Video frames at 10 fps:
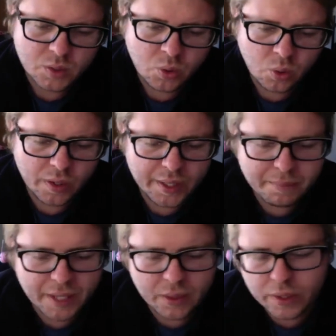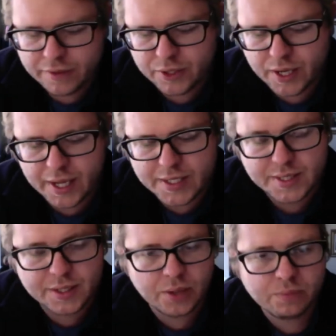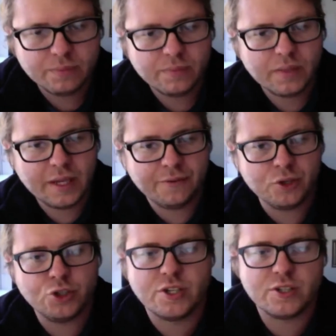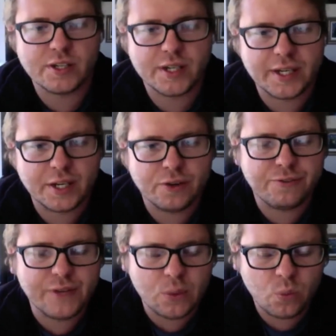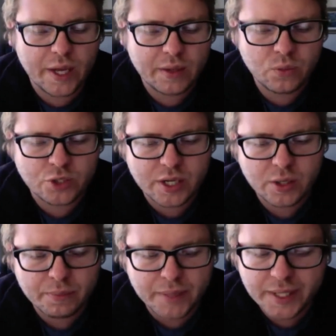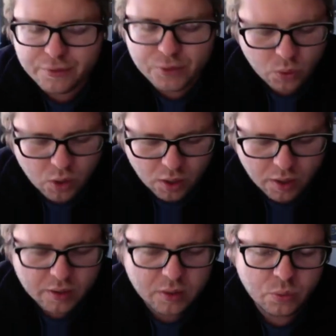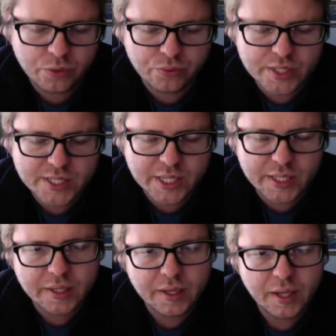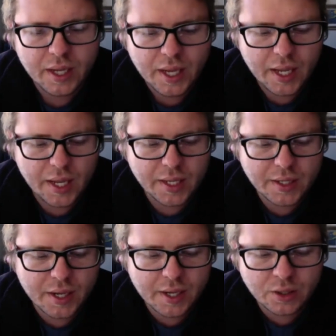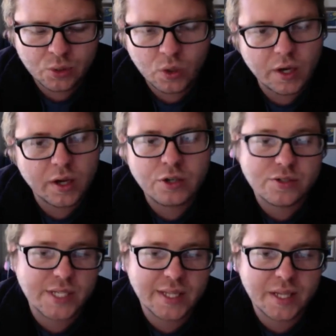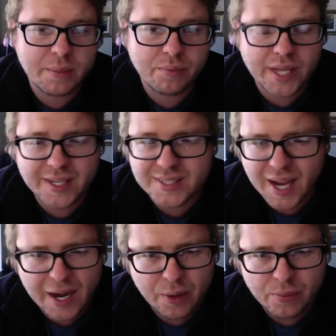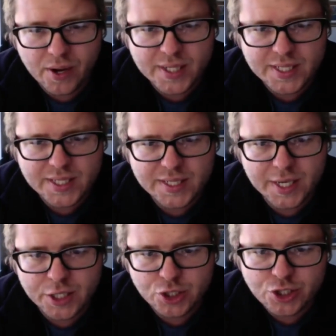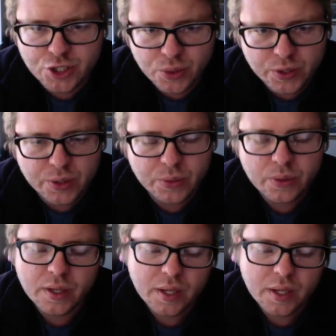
Cool. And by the way, if you guys, if you're just looking to get your feet wet, which I know many of you are with reselling, and you want to understand that entire process that I just showed you,